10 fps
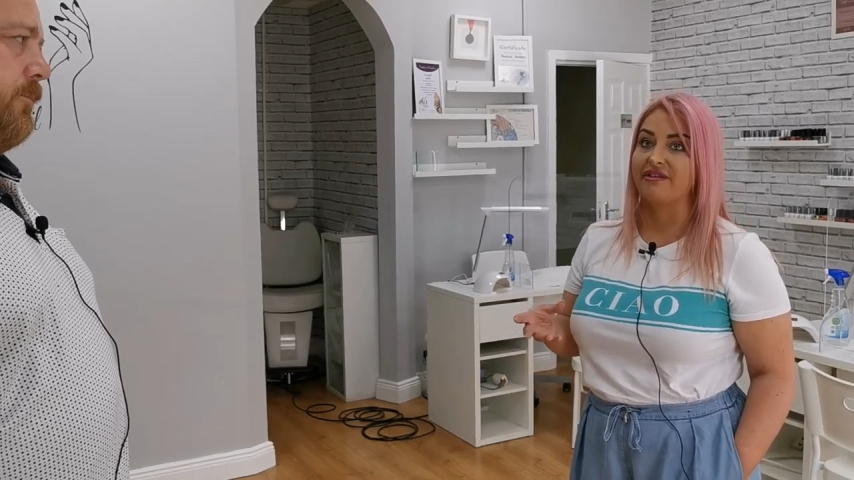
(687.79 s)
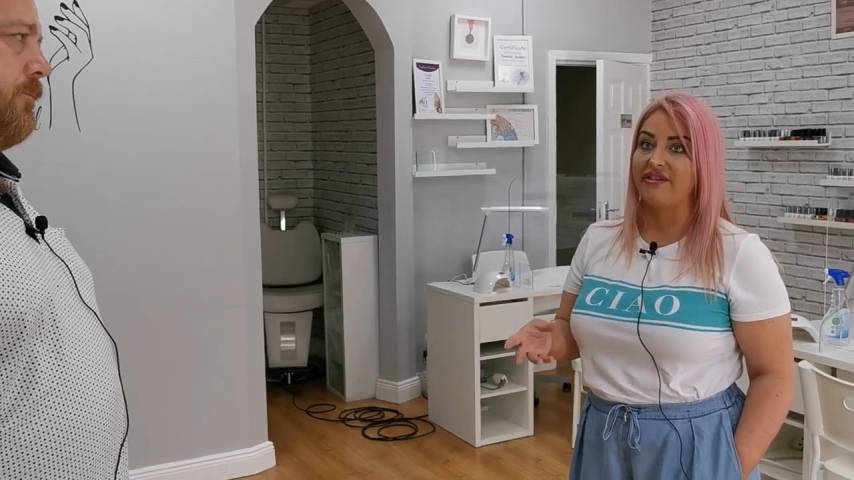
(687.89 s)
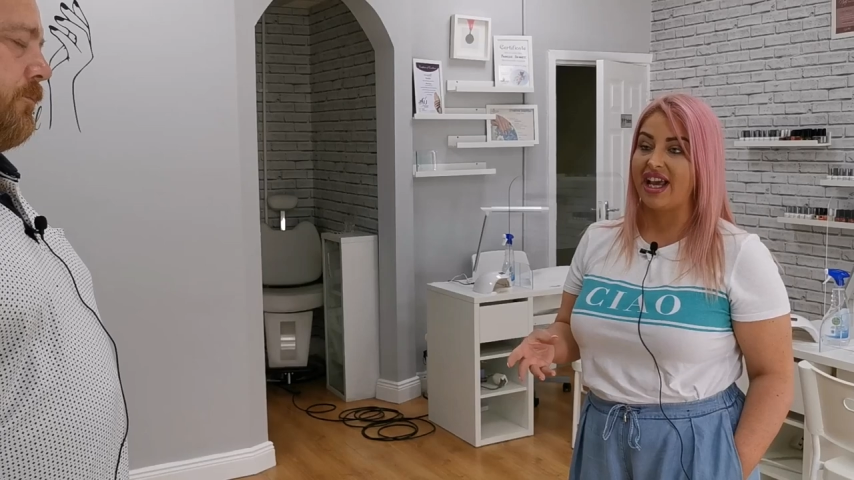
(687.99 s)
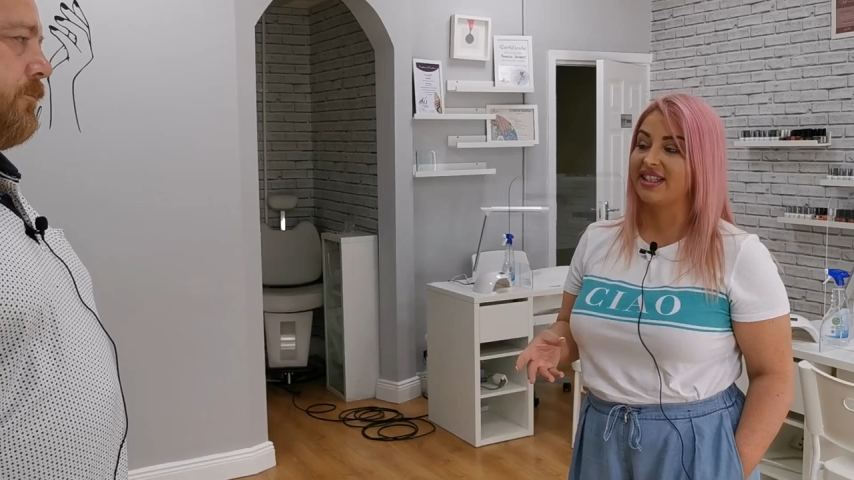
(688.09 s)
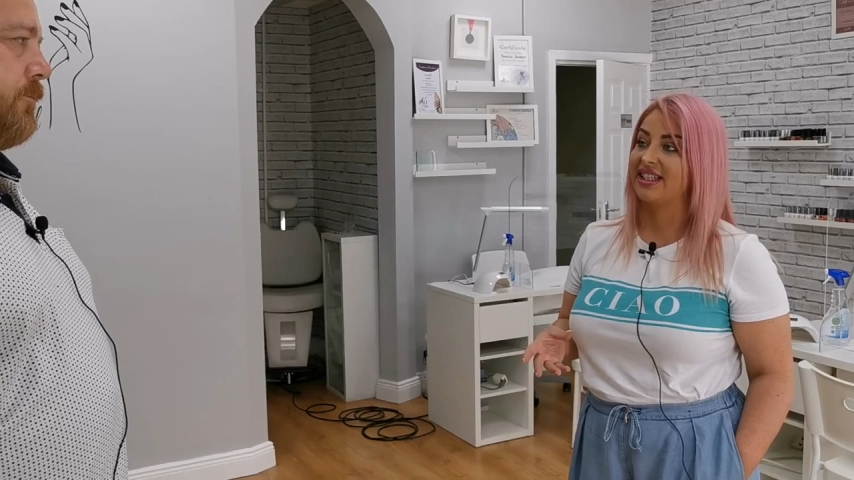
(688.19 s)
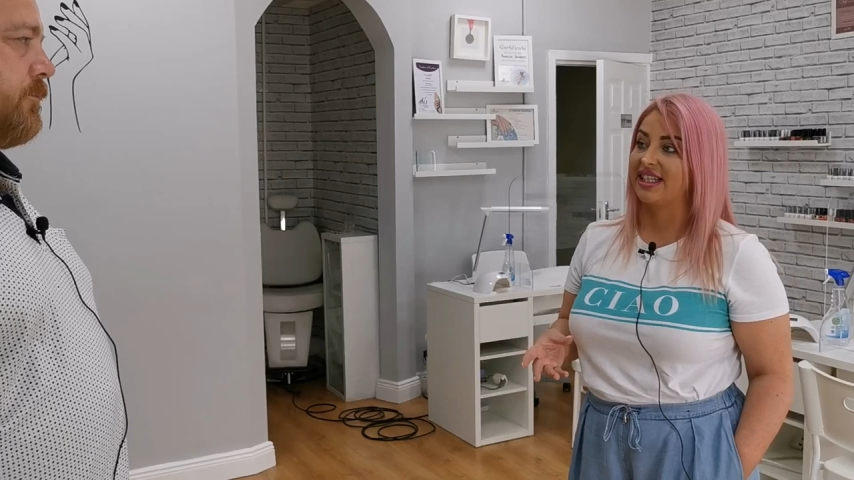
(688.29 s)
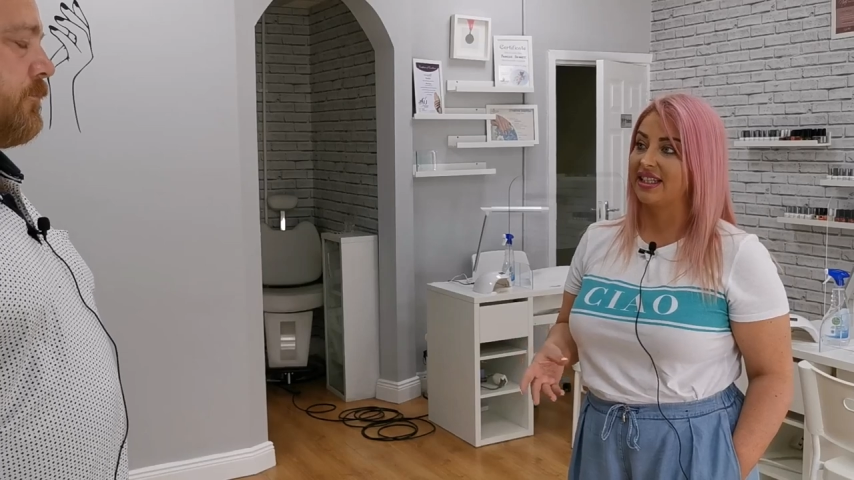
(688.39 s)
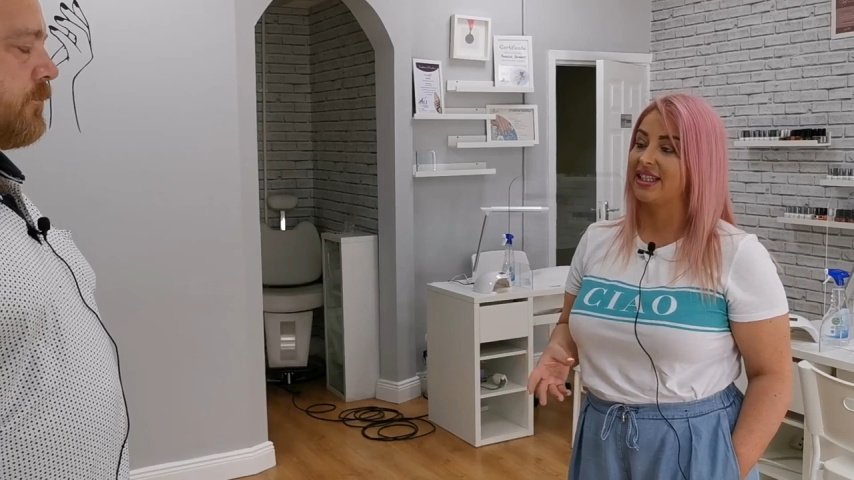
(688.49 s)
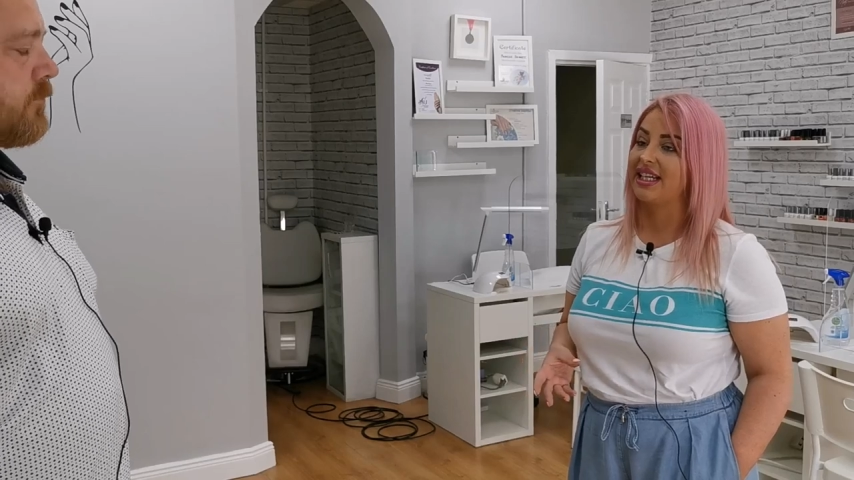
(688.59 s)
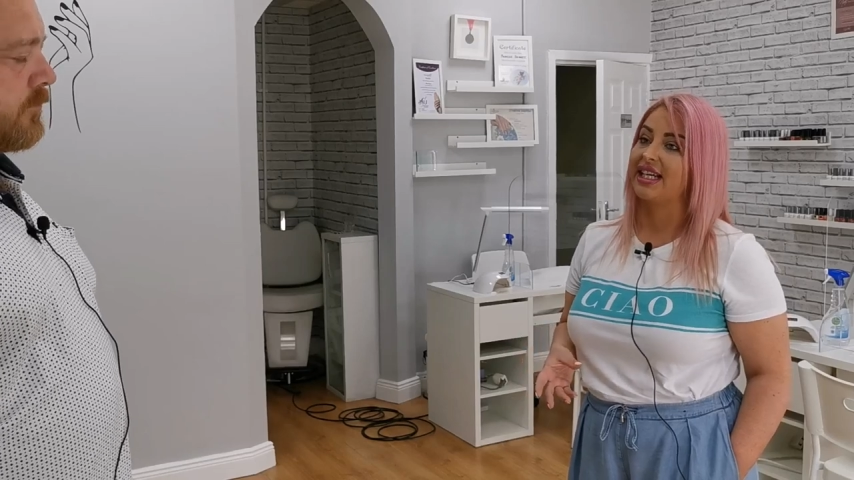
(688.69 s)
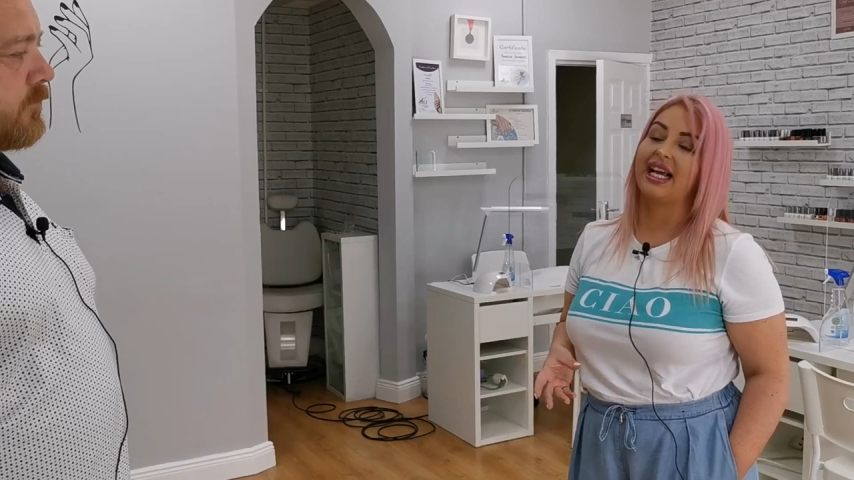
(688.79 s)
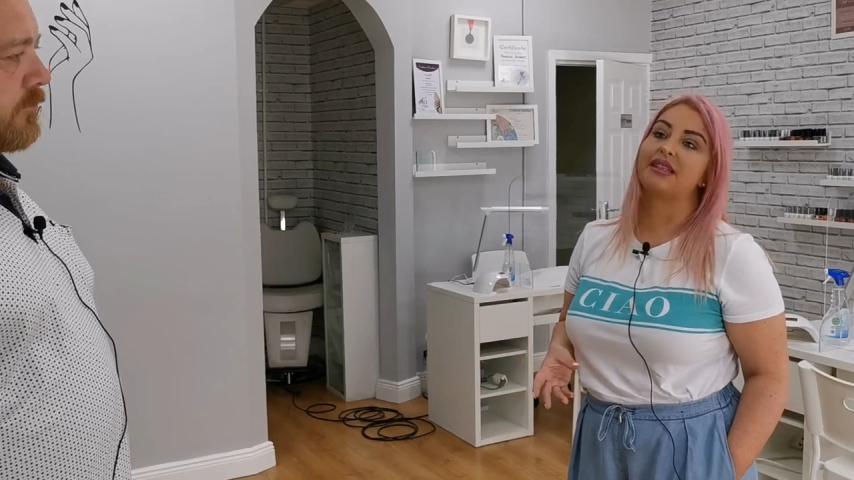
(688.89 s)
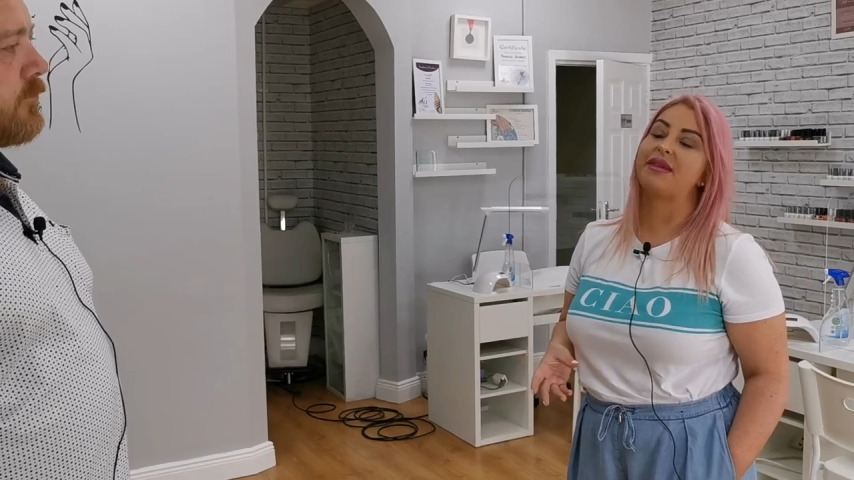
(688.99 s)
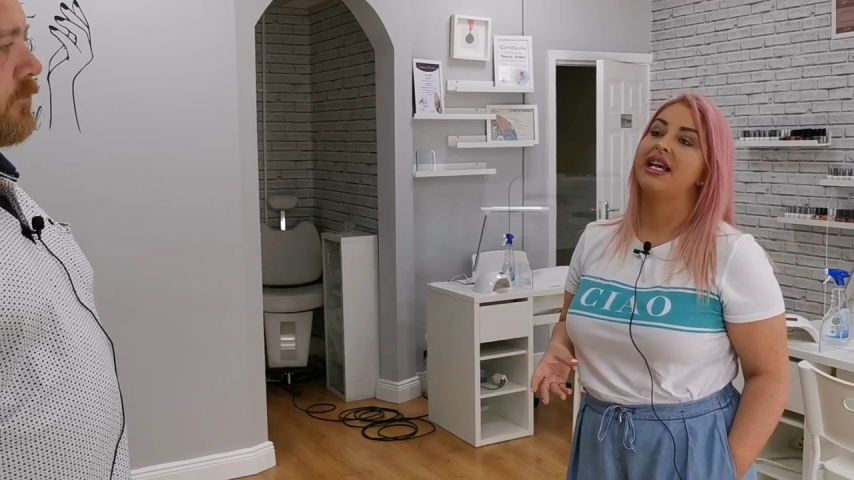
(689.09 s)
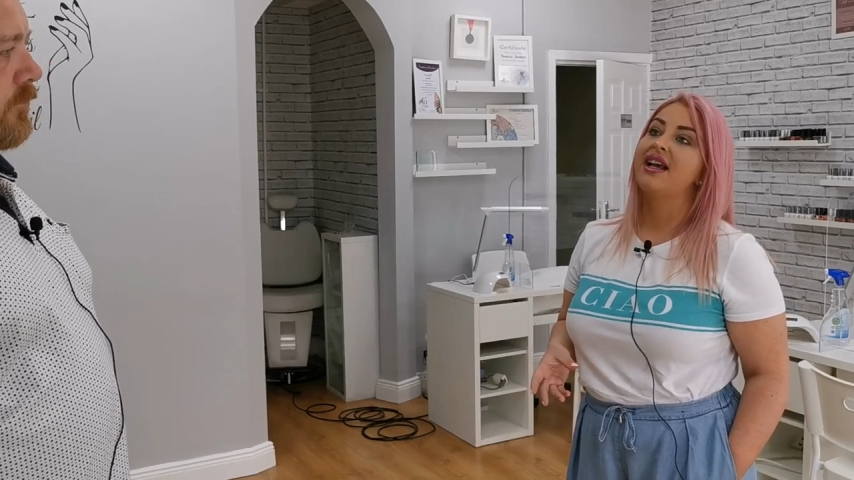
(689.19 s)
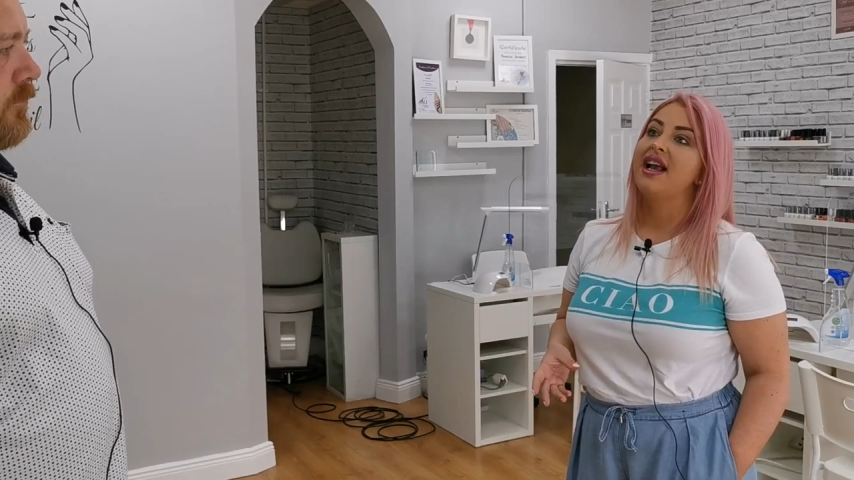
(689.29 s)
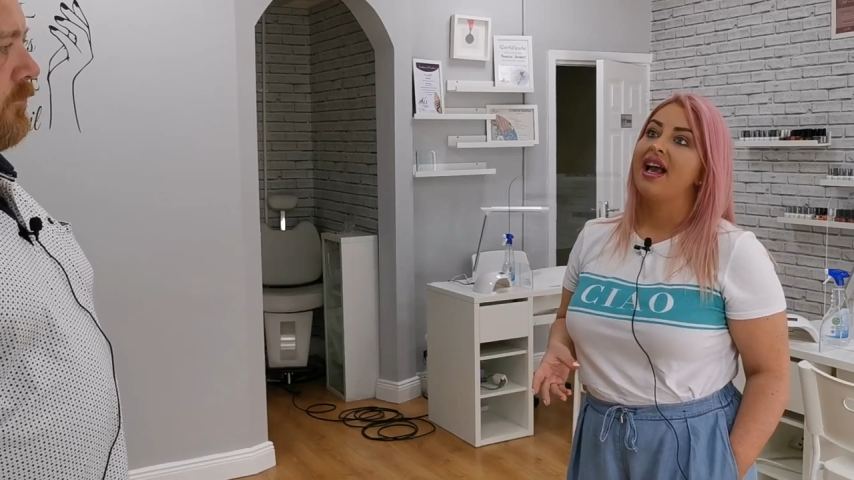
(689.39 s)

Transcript: invest into the academy.